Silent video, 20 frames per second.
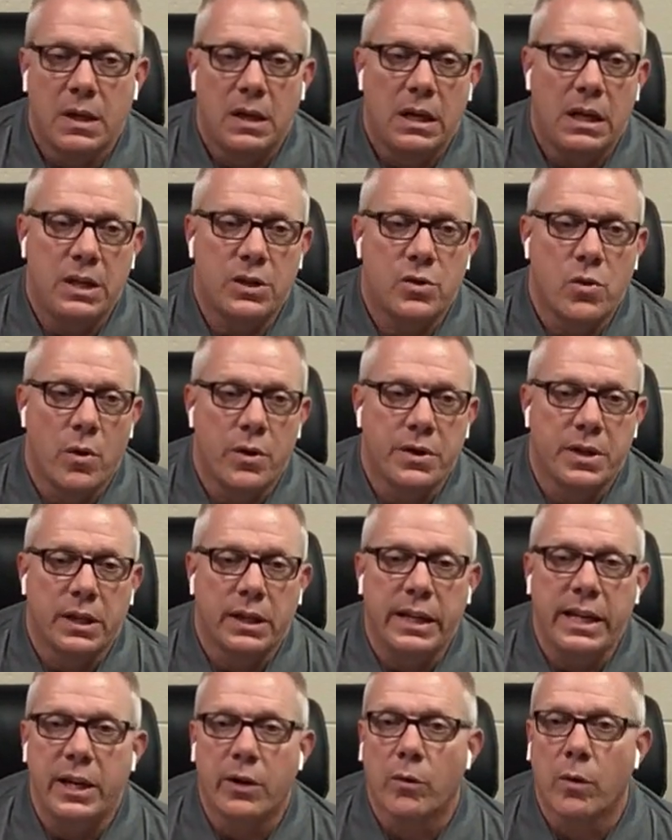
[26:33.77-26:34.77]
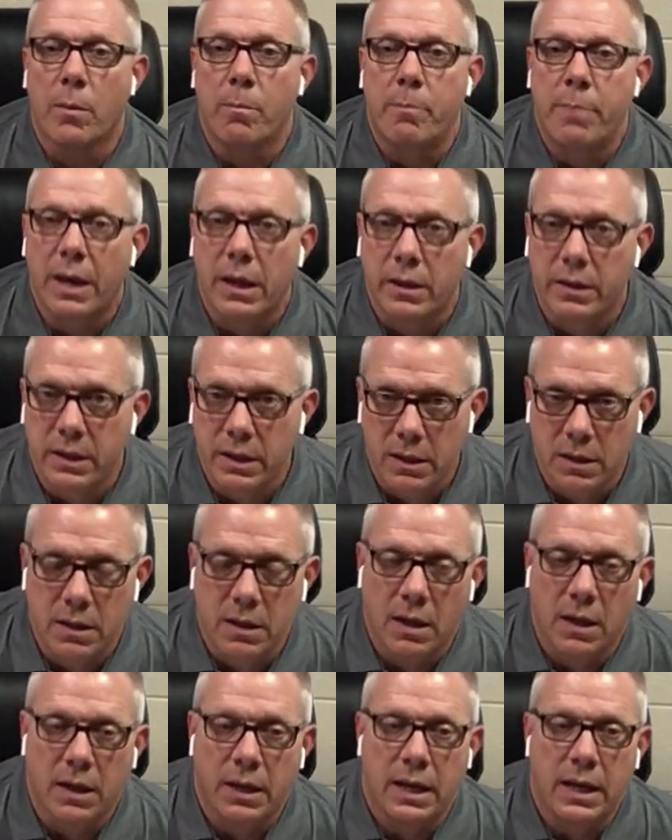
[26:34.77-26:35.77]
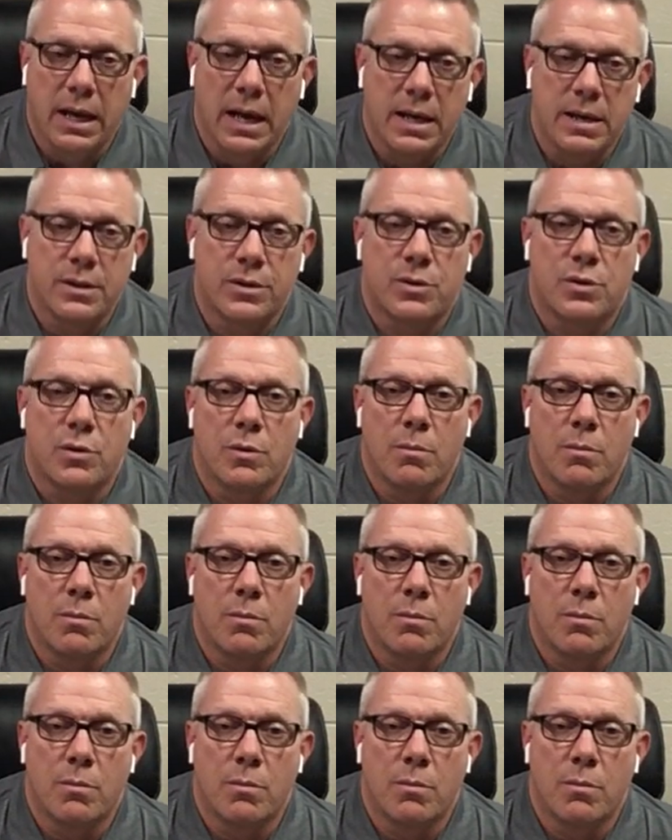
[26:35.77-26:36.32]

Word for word: He's going to lead a rebellion against